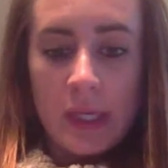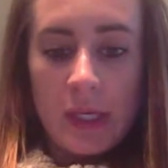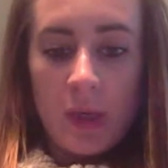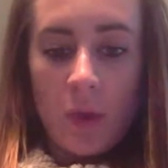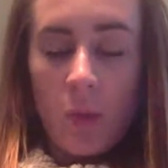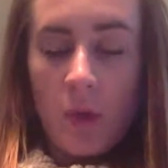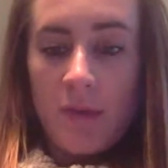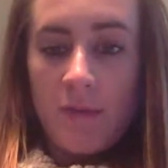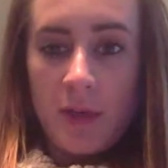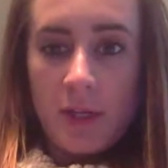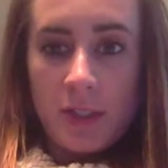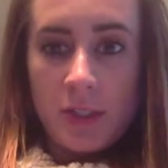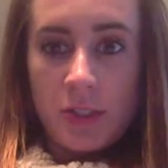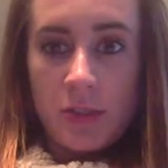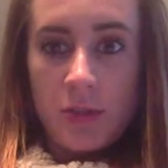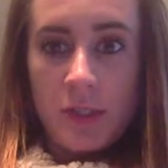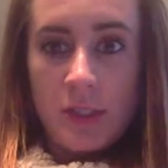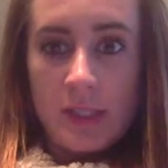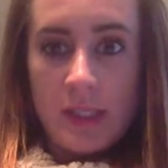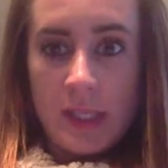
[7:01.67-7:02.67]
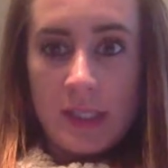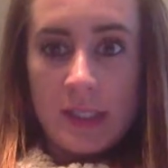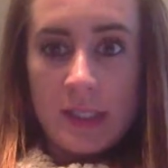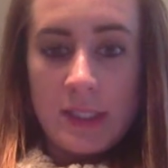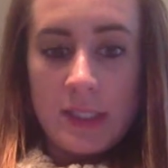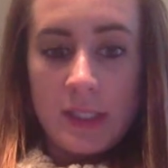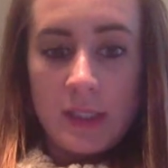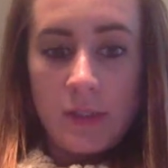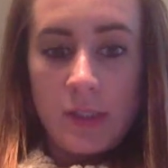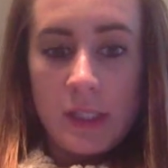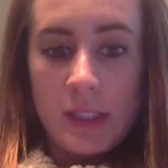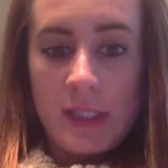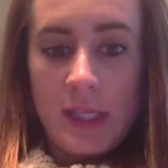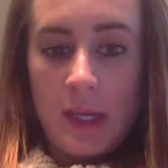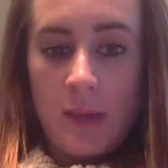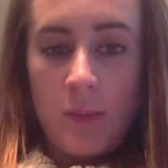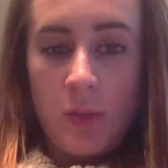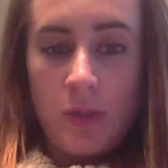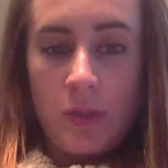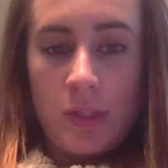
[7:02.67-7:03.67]
I know one of our students has a tilted
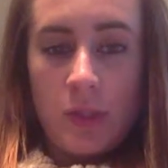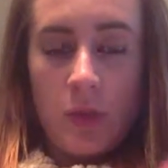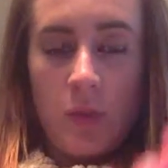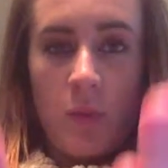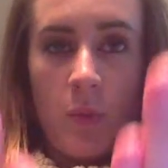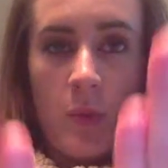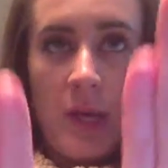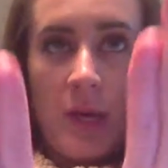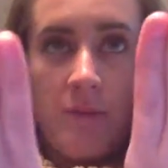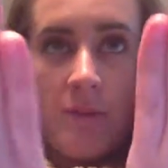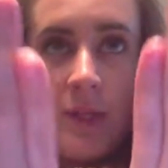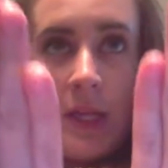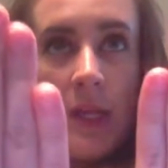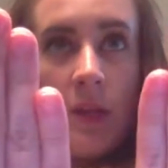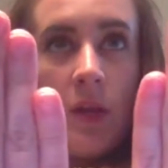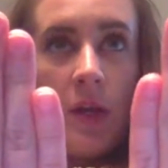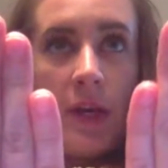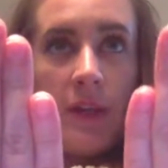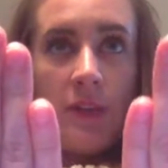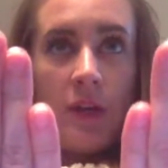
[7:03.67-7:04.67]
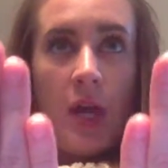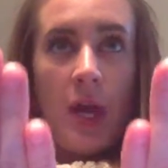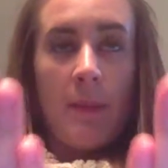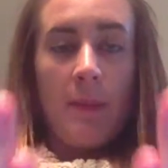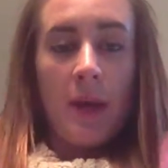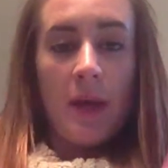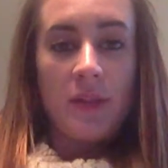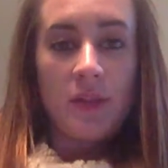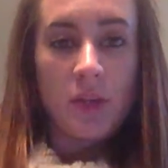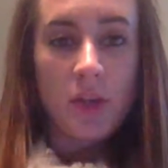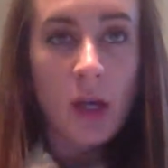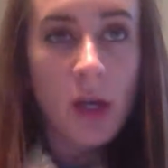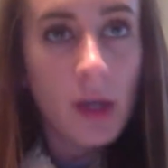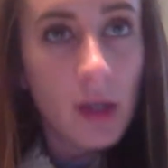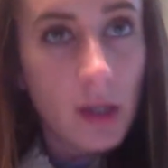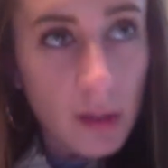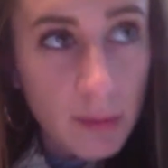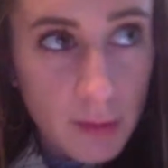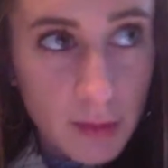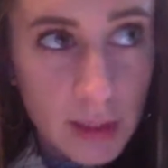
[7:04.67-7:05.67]
table, so whenever they look at their iPad, they're not
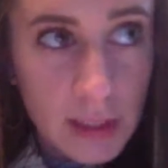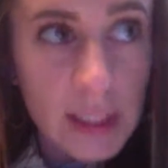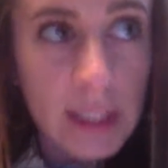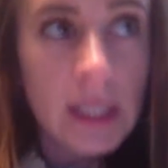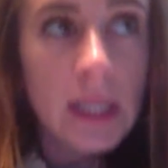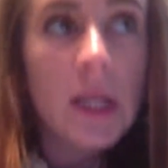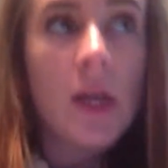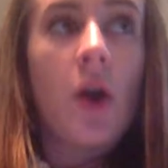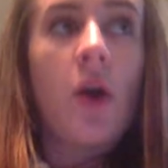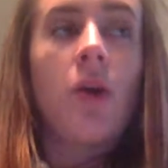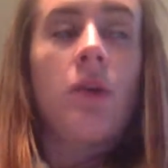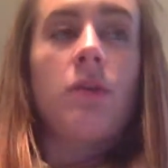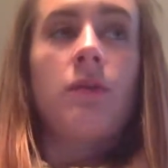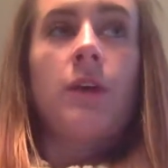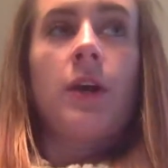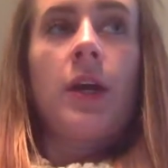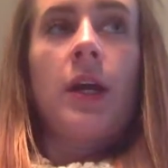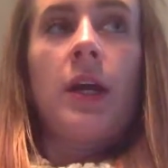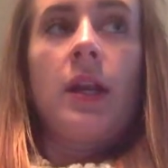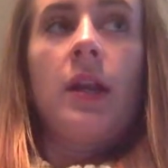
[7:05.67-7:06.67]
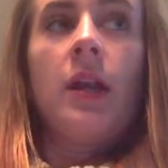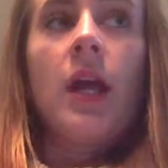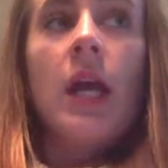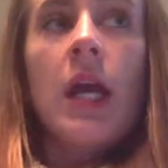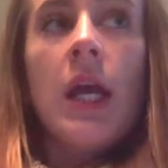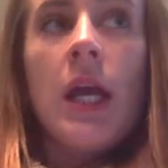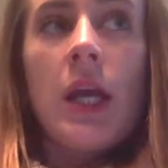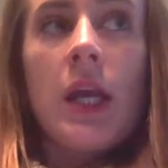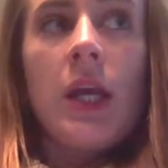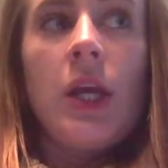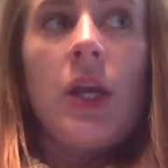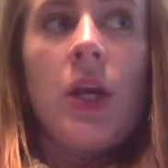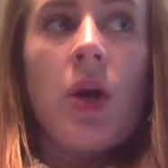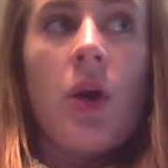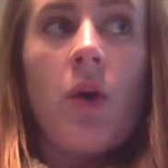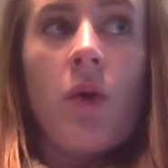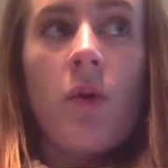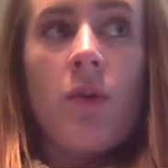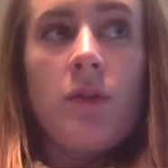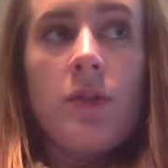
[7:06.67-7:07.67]
leaning over and, you
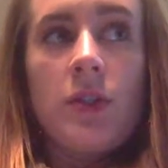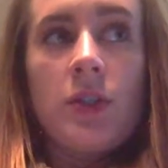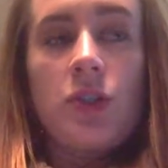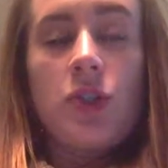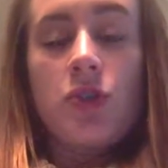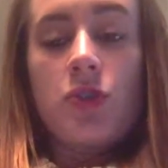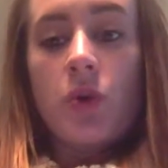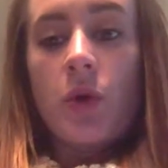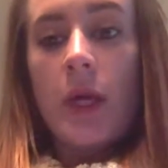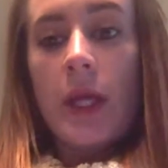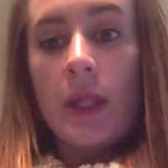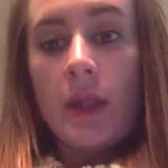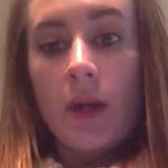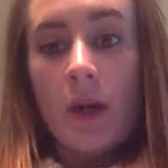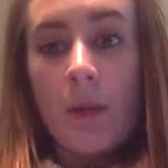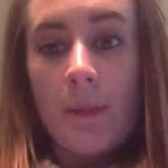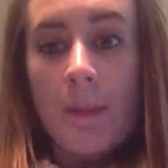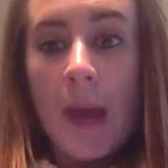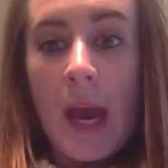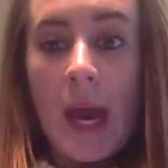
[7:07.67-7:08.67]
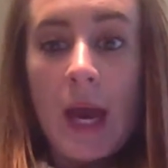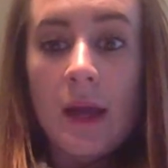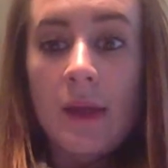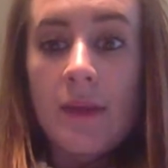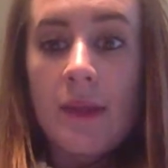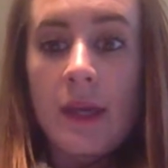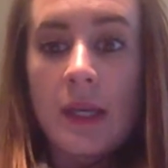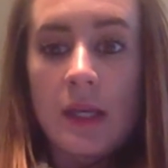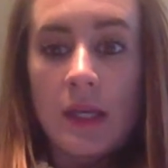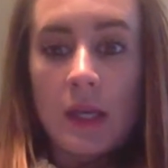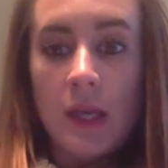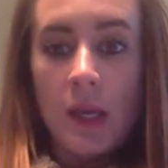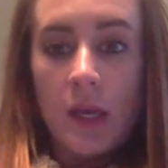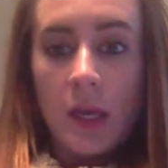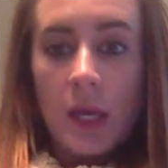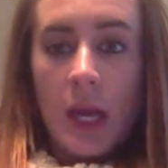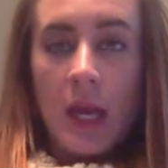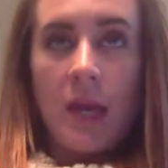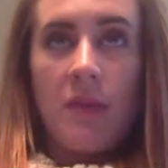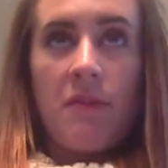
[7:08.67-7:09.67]
know, destroying their back, they can
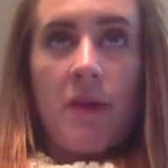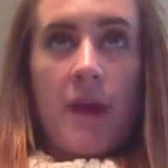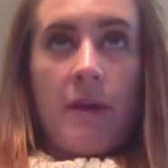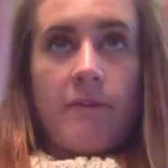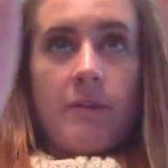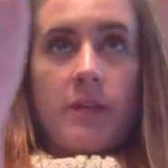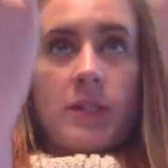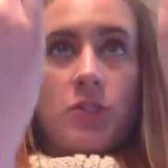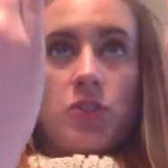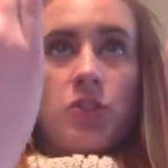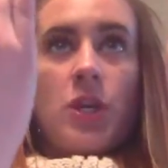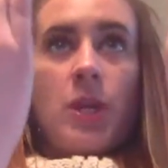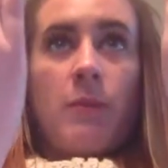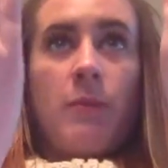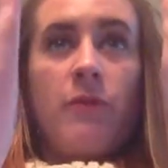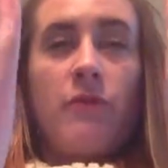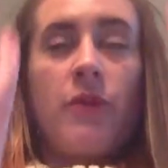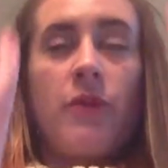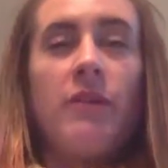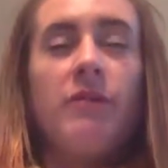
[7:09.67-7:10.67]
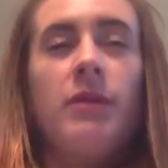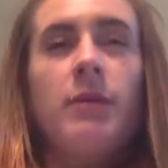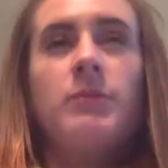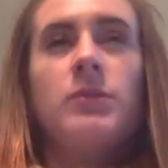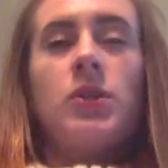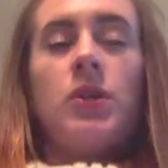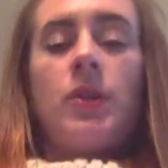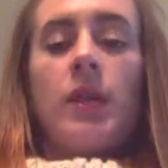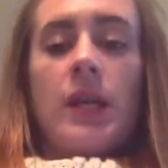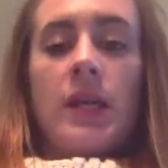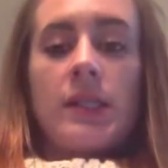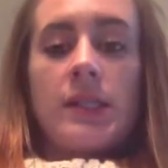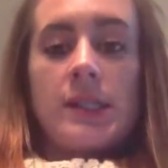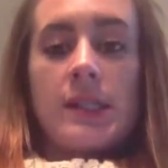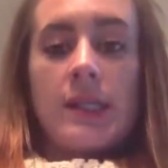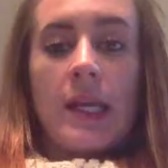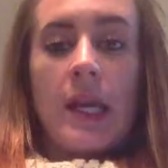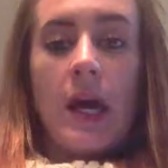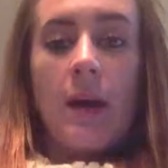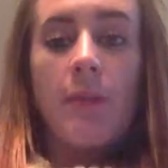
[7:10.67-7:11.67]
kind of have it straight up in front of them so they can
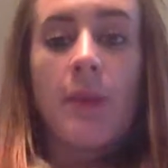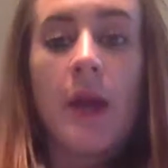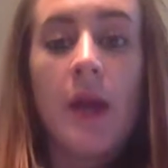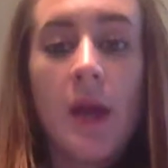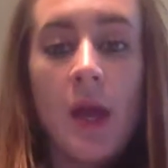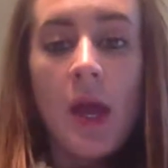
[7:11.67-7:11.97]
sit up.